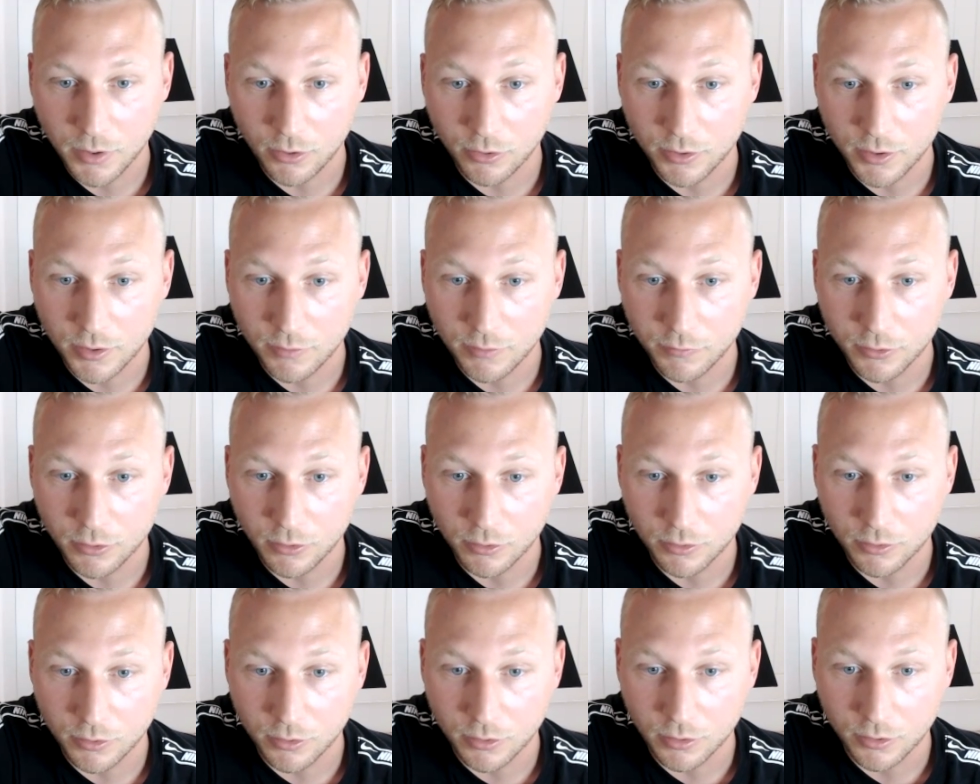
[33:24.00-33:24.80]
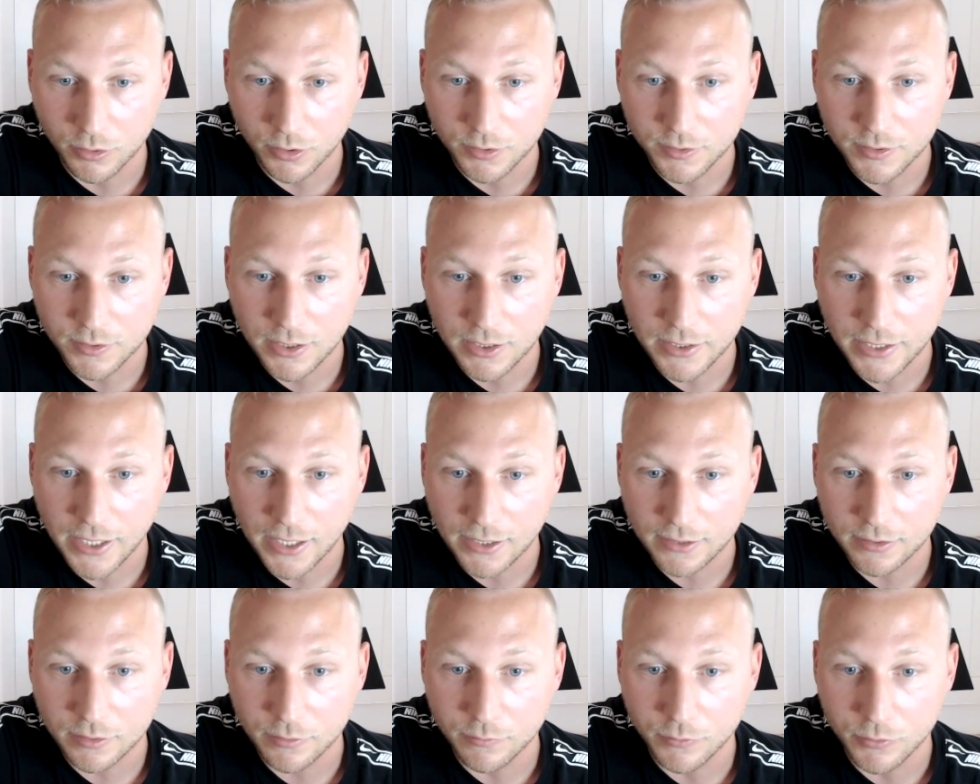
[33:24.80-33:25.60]
if you're on a daily
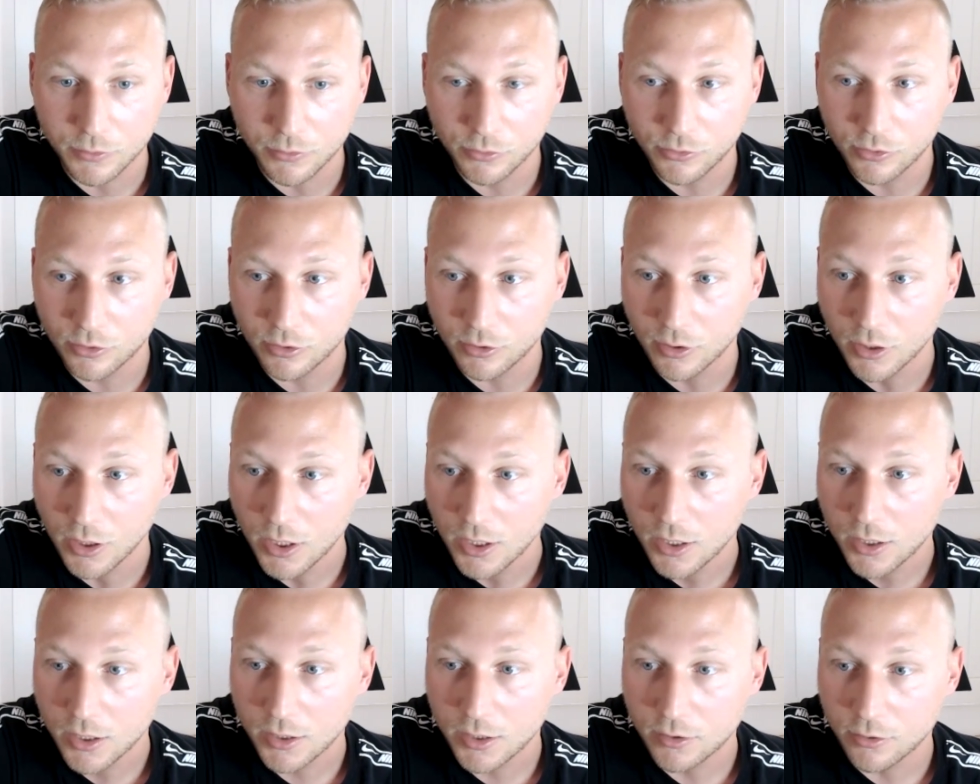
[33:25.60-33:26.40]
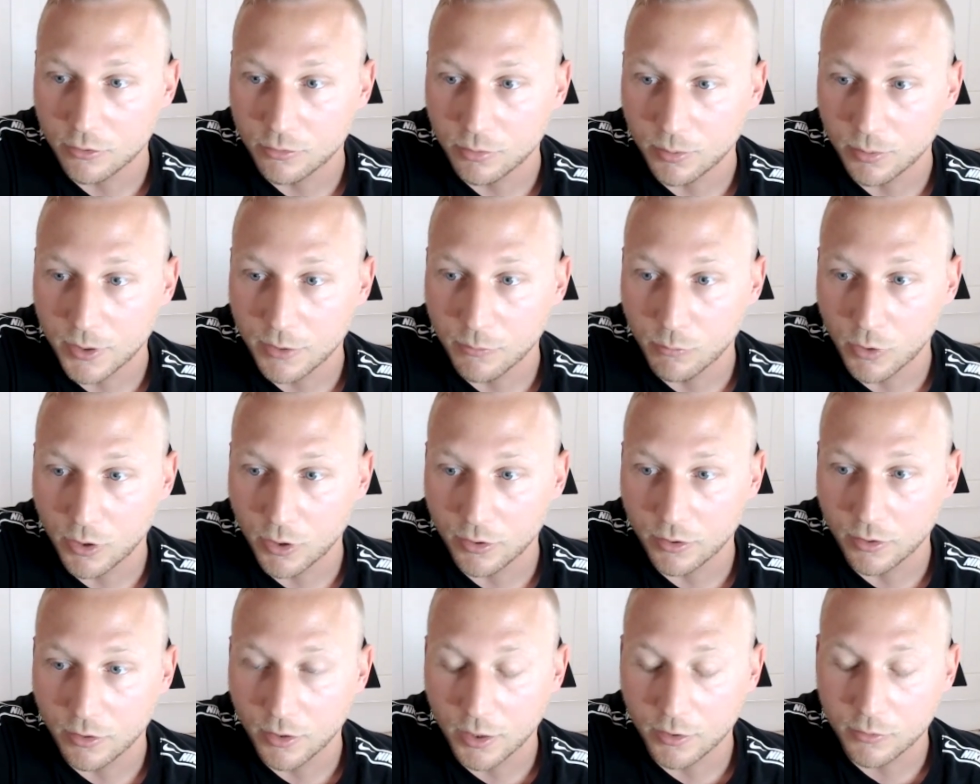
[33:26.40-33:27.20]
active user in a
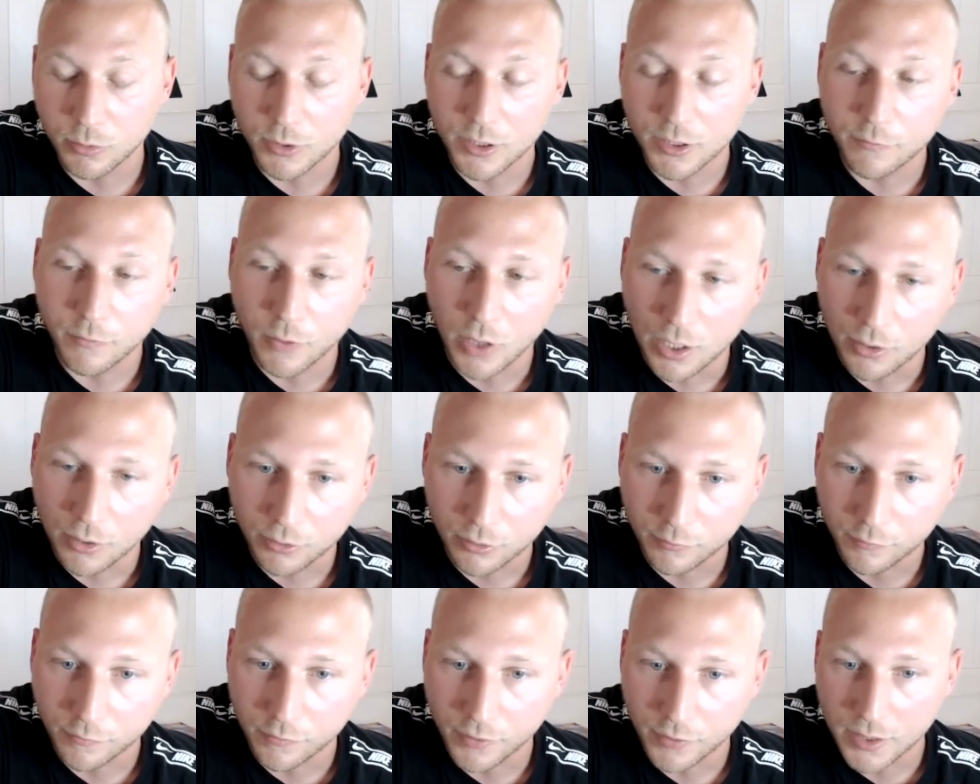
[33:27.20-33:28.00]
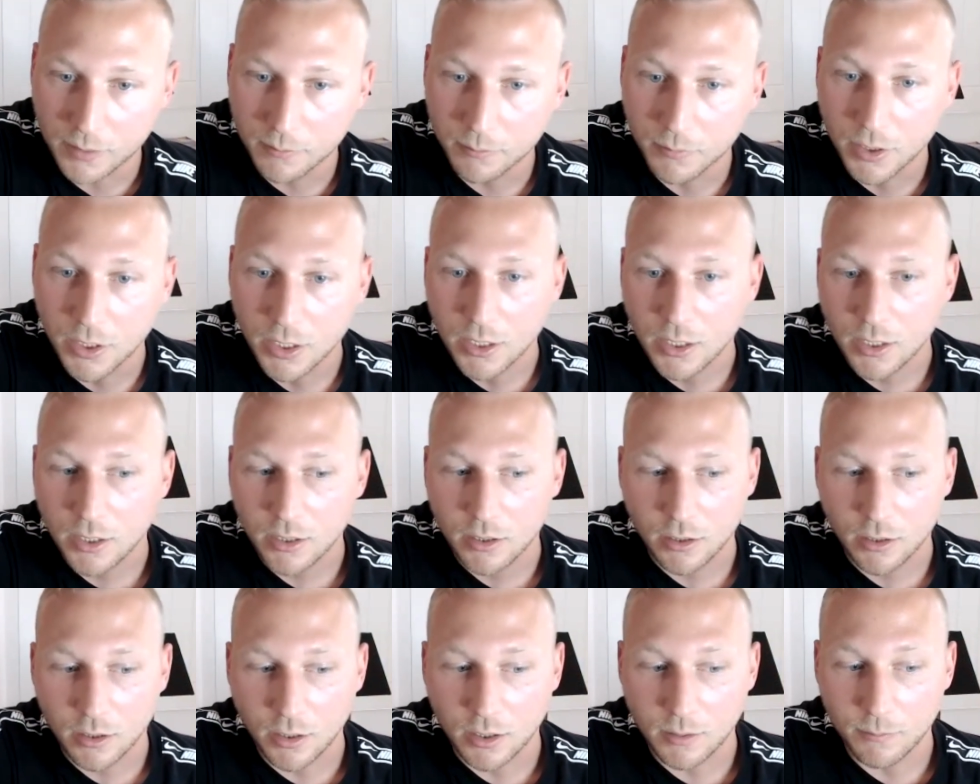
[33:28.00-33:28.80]
24-hour frame,
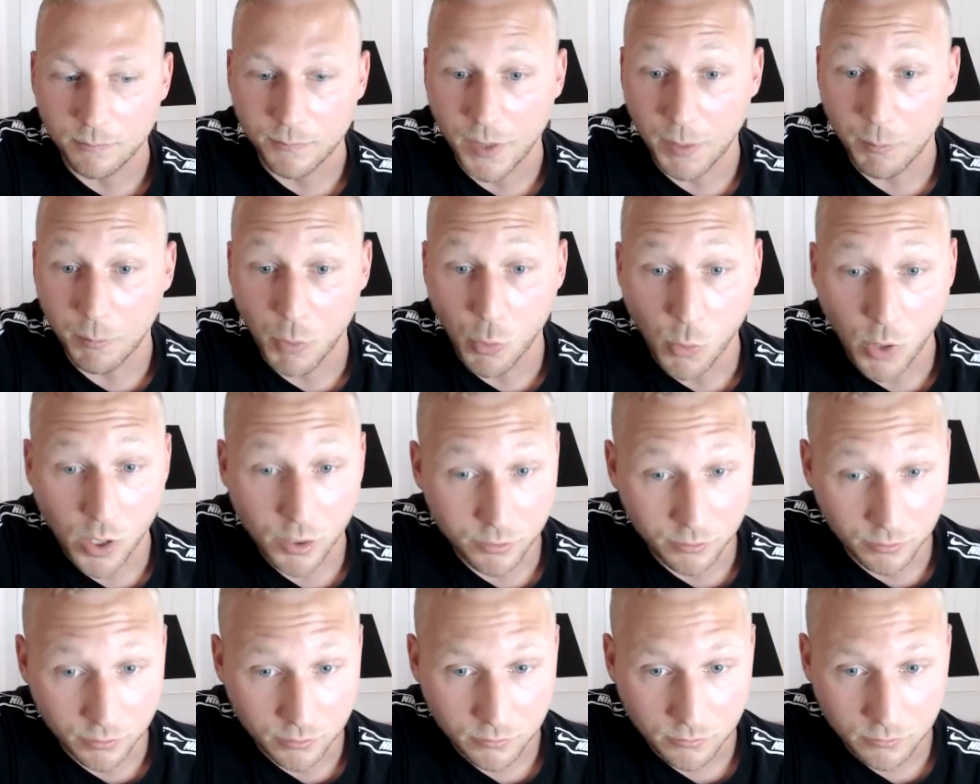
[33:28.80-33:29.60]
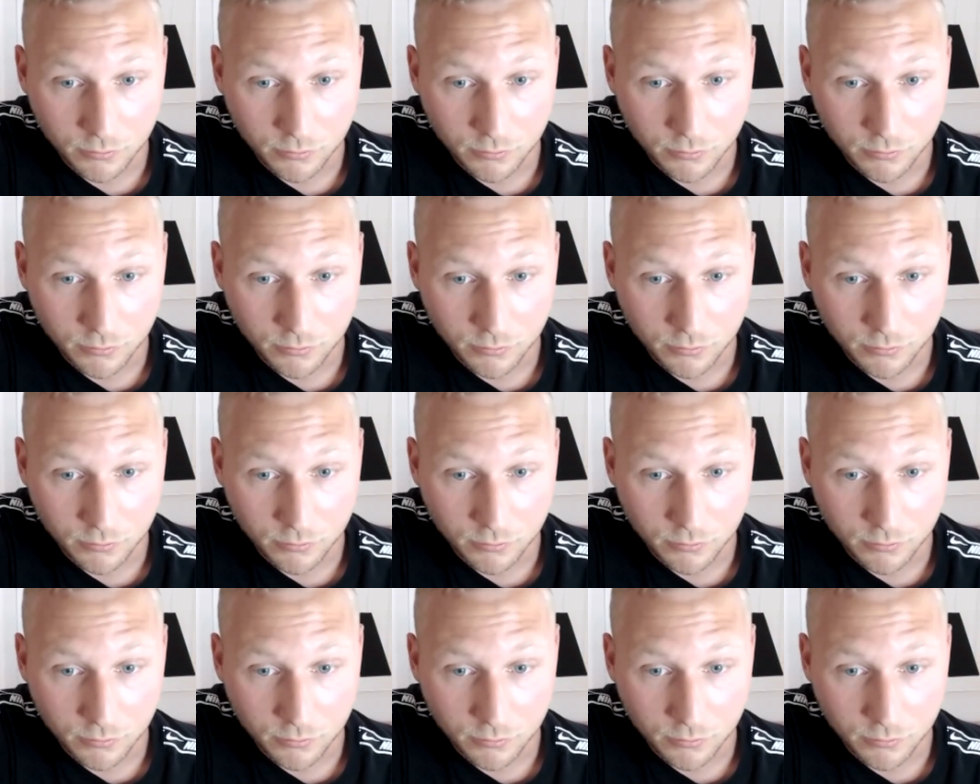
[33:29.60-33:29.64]
#1.